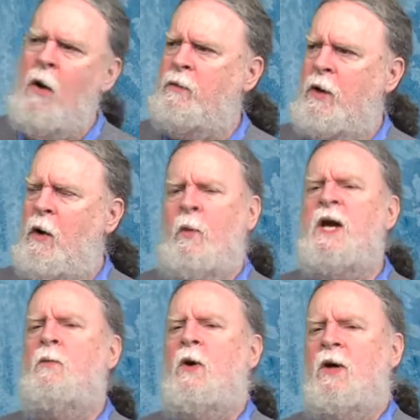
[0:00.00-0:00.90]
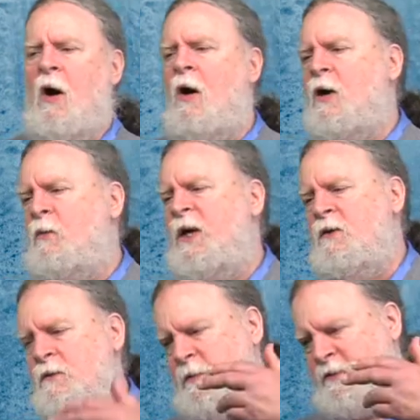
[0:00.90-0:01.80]
Oh, no, we'd work hard. We'd
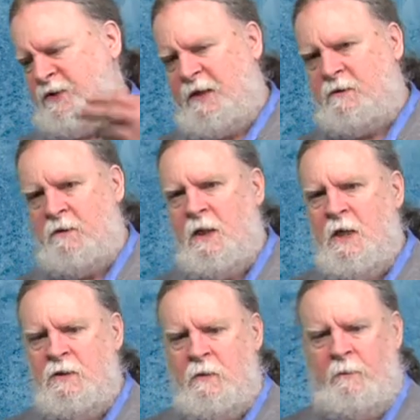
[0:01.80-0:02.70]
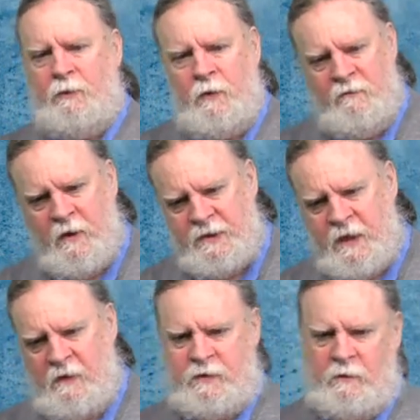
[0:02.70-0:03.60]
look to protect our, to improve
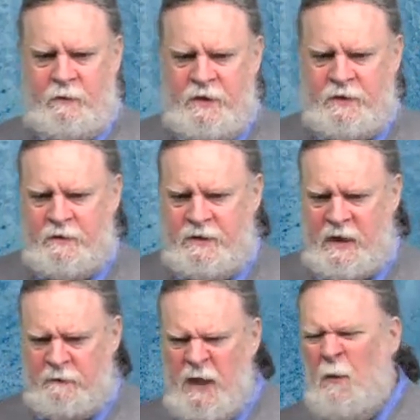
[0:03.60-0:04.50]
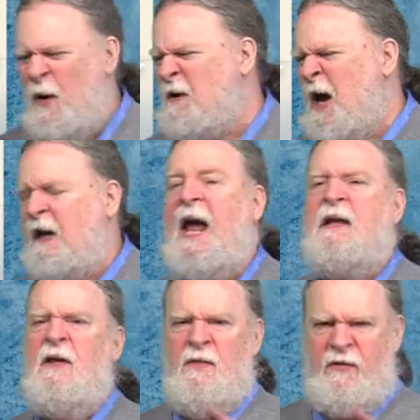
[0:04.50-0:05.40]
ourselves, to increase ourselves. We're not
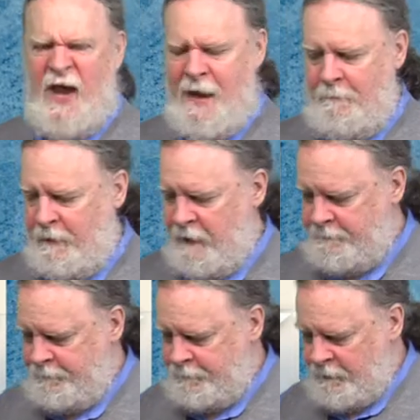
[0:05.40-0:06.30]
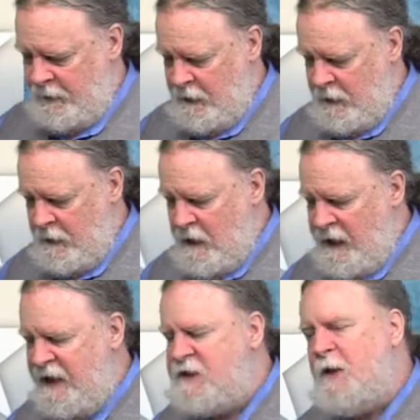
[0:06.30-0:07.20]
like them.
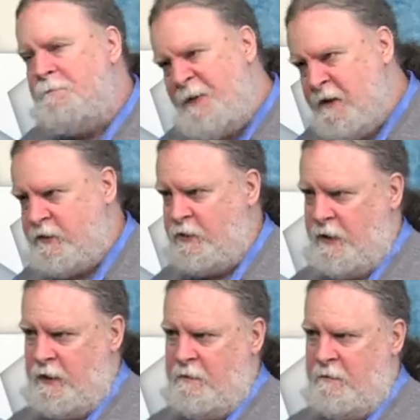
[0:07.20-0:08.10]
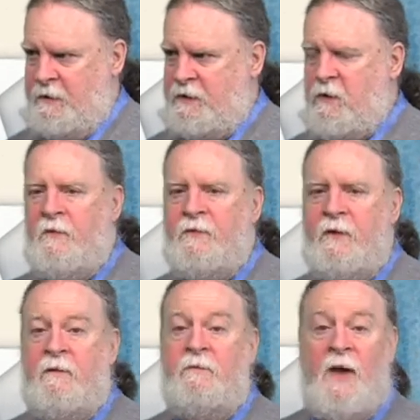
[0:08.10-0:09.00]
It's a bigotry that's
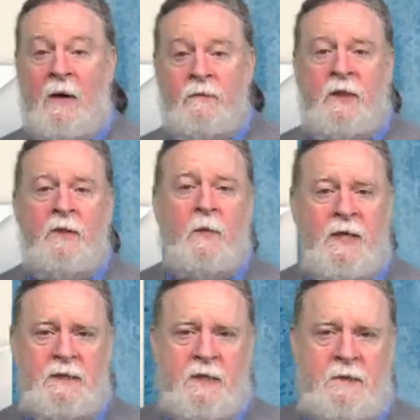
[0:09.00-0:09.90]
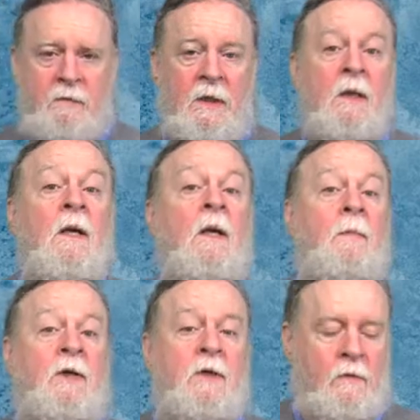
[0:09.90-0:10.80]
often founded in racism,
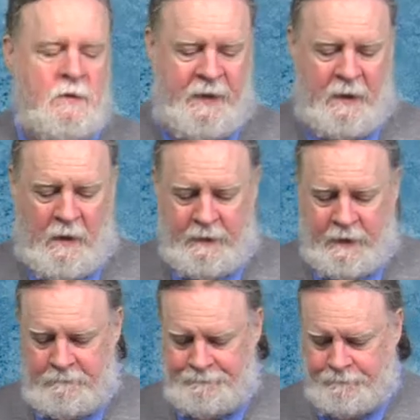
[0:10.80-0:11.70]
but goes beyond it.